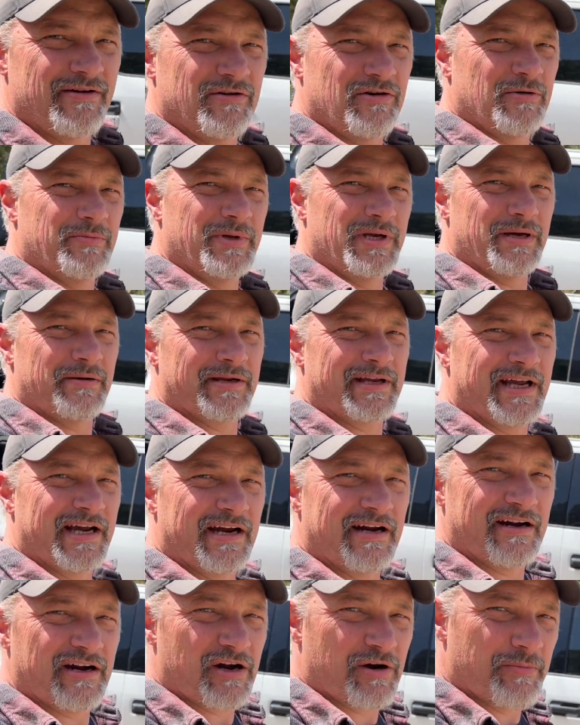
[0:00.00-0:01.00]
we'll be able to
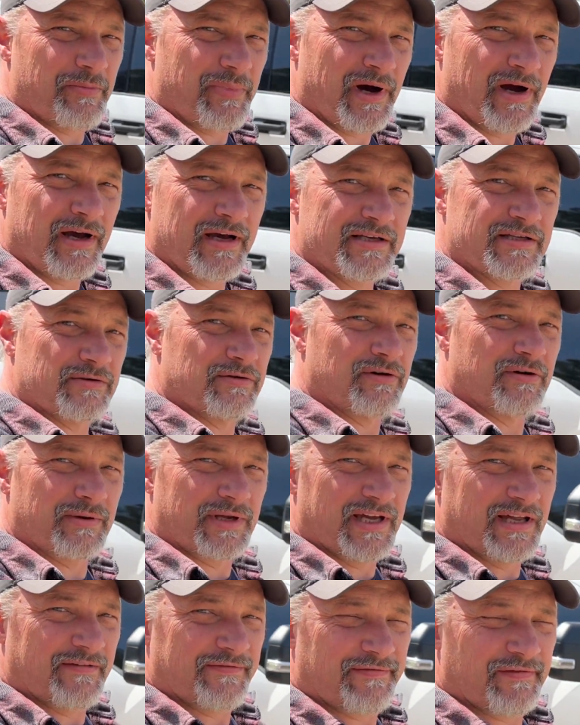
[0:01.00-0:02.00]
carry our bikes or
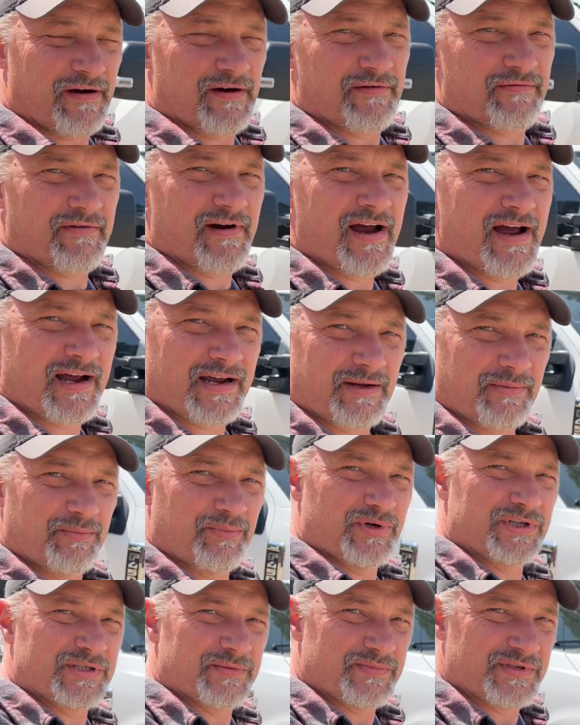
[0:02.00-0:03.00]
get a front rack and
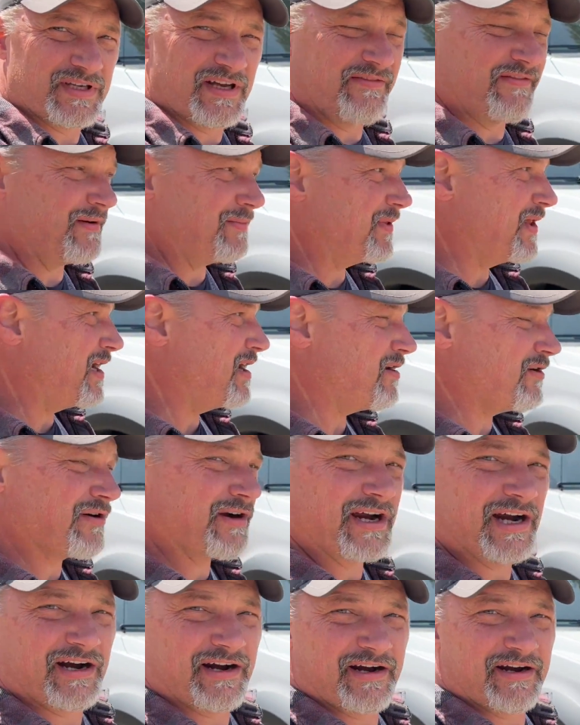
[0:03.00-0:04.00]
put some stuff up there, or
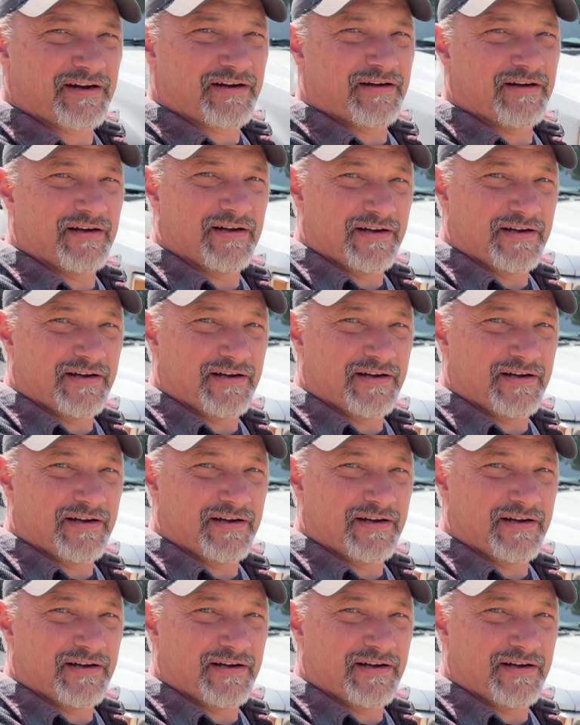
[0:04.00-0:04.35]
carry